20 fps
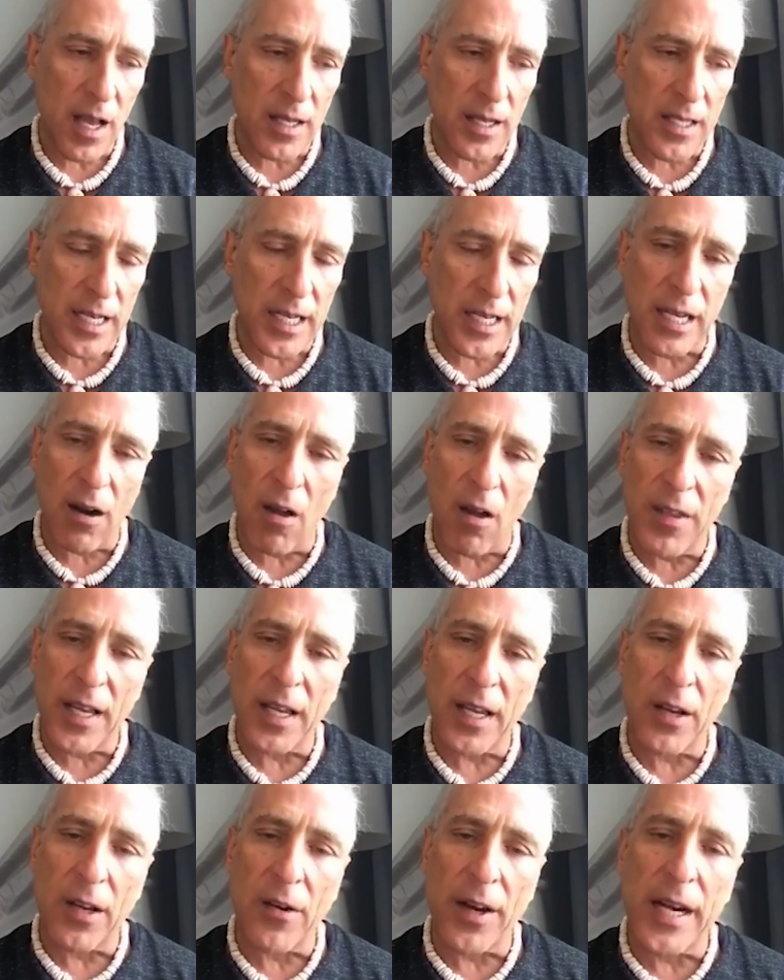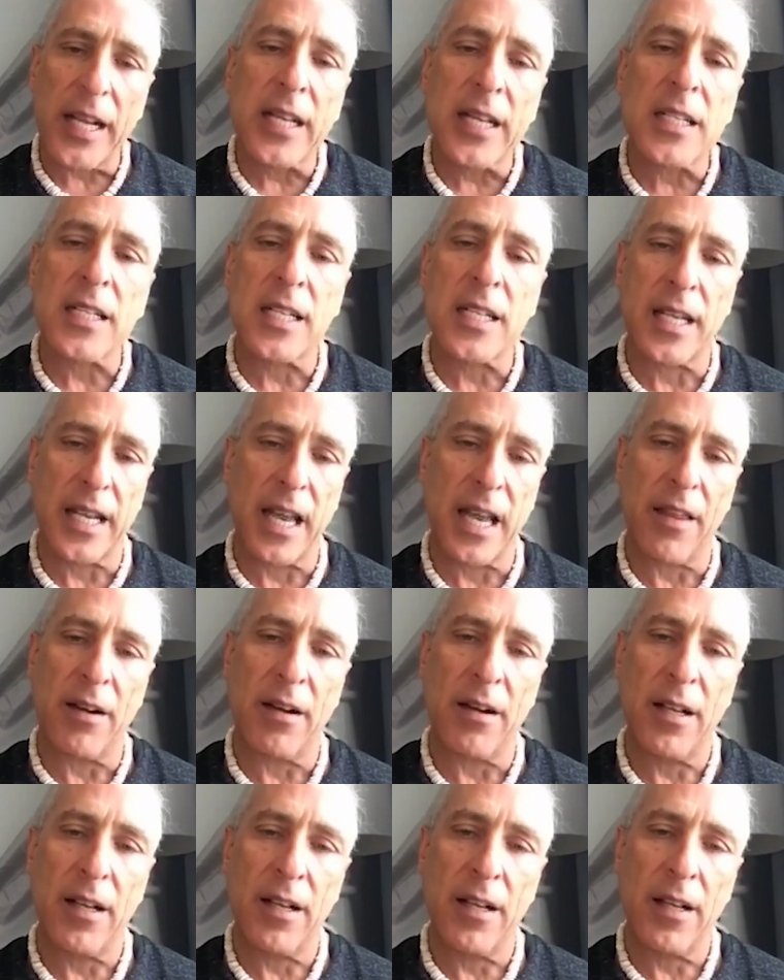to get all the ingredients together.